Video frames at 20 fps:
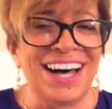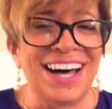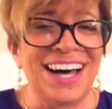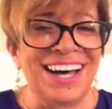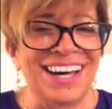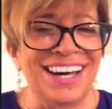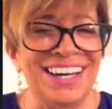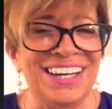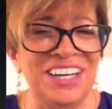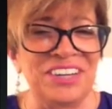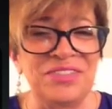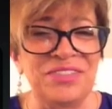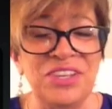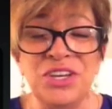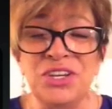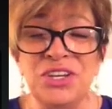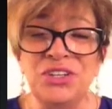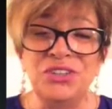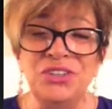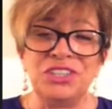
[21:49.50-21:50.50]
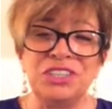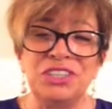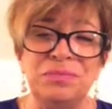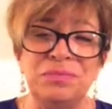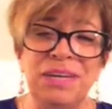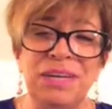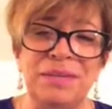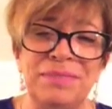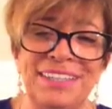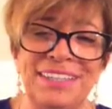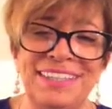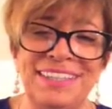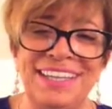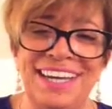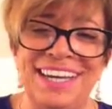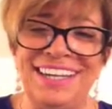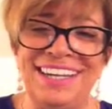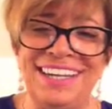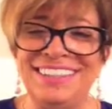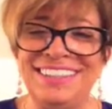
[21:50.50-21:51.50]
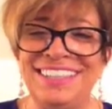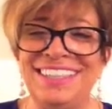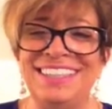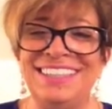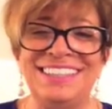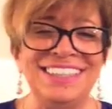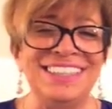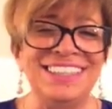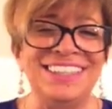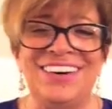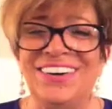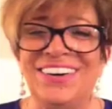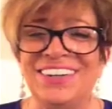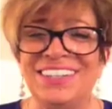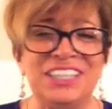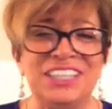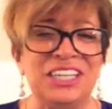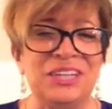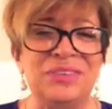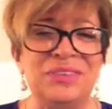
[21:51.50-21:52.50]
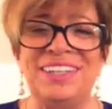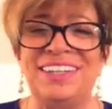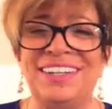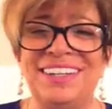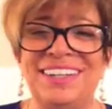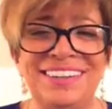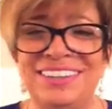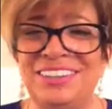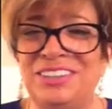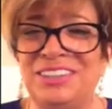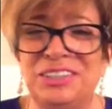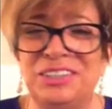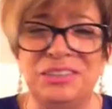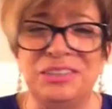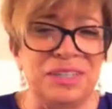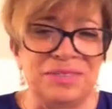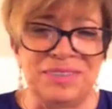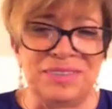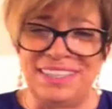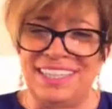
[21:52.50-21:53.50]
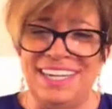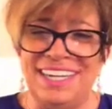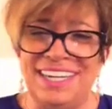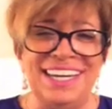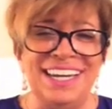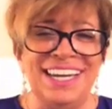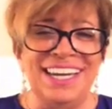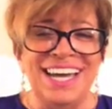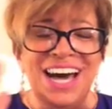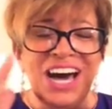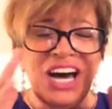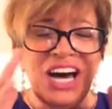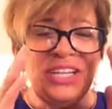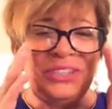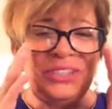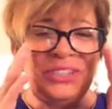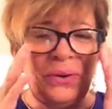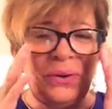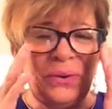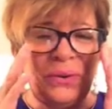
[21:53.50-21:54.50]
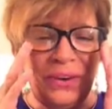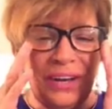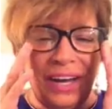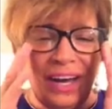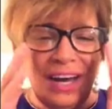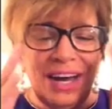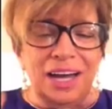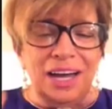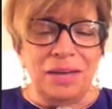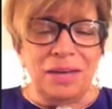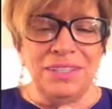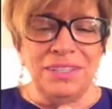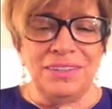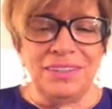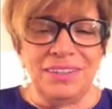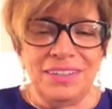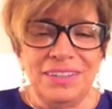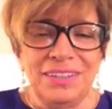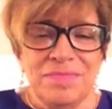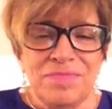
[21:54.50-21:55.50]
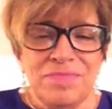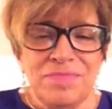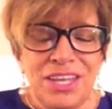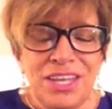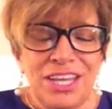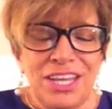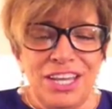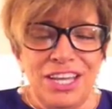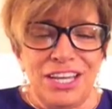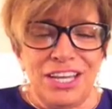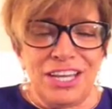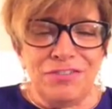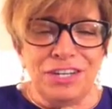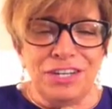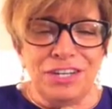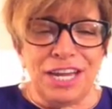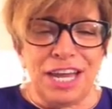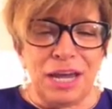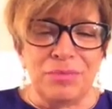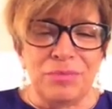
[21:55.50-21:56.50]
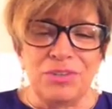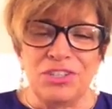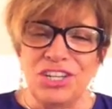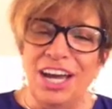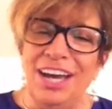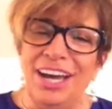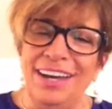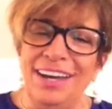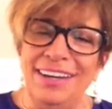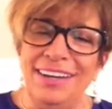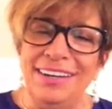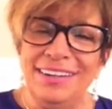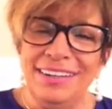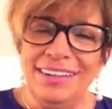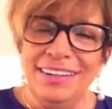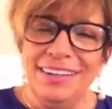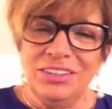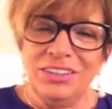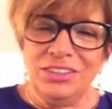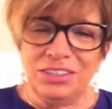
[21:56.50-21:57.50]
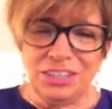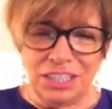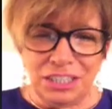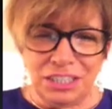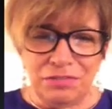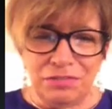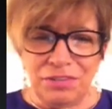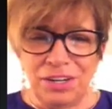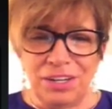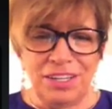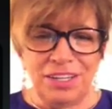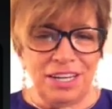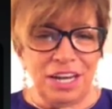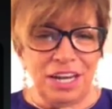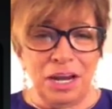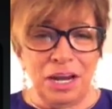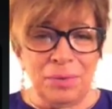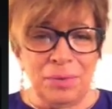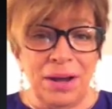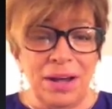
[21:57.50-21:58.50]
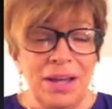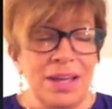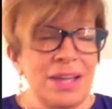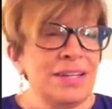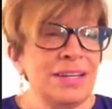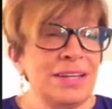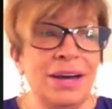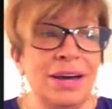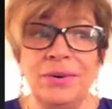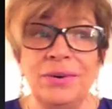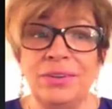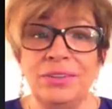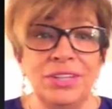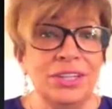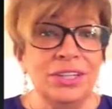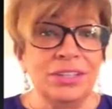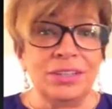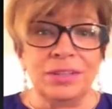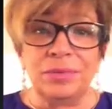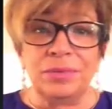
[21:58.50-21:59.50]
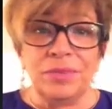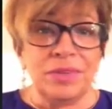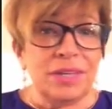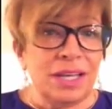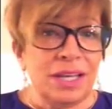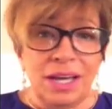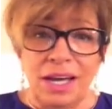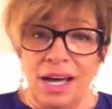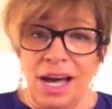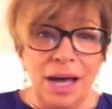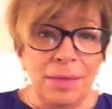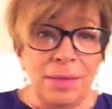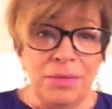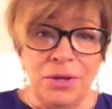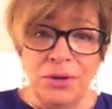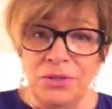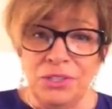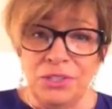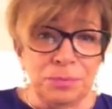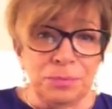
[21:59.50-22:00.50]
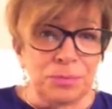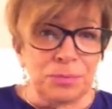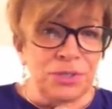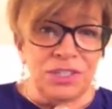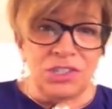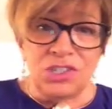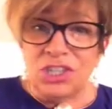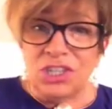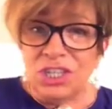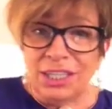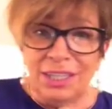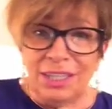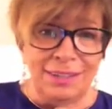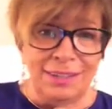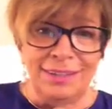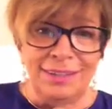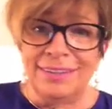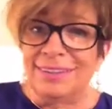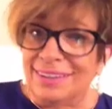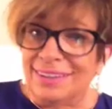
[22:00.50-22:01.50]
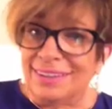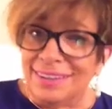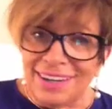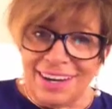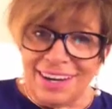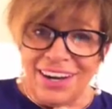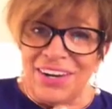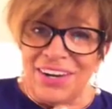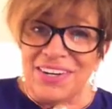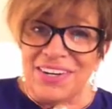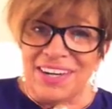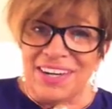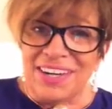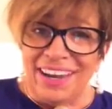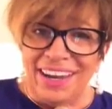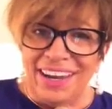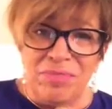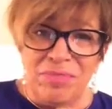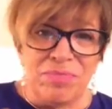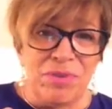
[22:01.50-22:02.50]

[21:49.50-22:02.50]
Um, you just made my day. See, you see the hearts coming here. You just made my day. So, I mean, if you're camera shy, just get in front of the camera. Now, look, I'm not a spring chicken here. Okay.